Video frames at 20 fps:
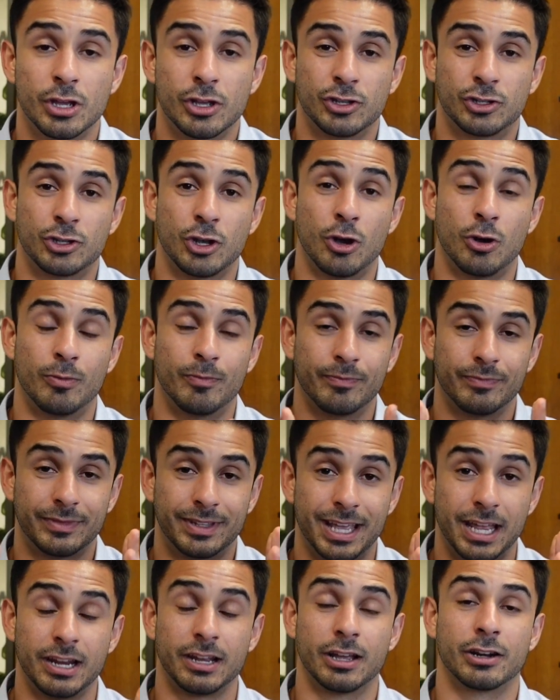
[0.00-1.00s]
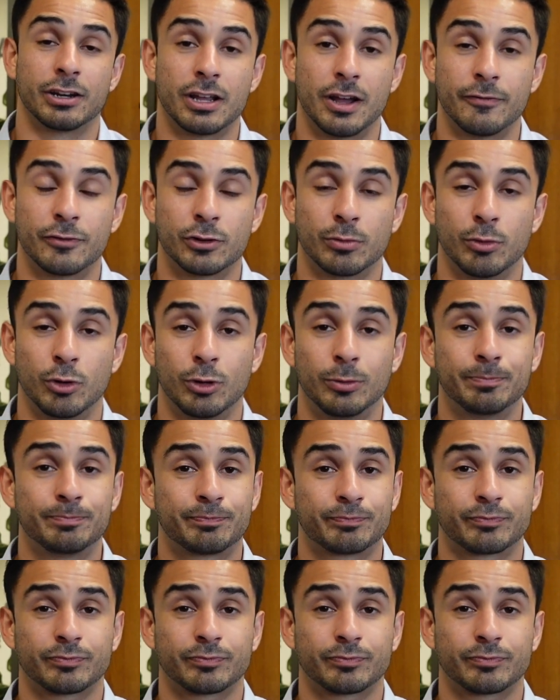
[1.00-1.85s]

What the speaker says: So getting uncomfortable,